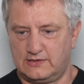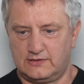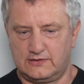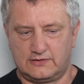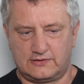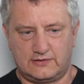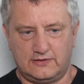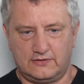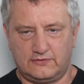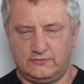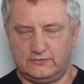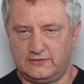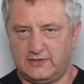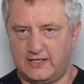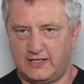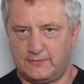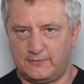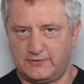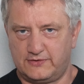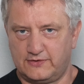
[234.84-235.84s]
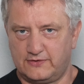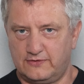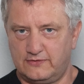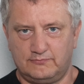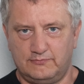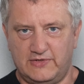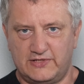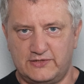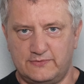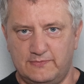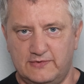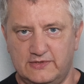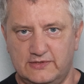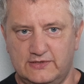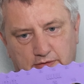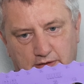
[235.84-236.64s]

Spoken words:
circle diameter measurement,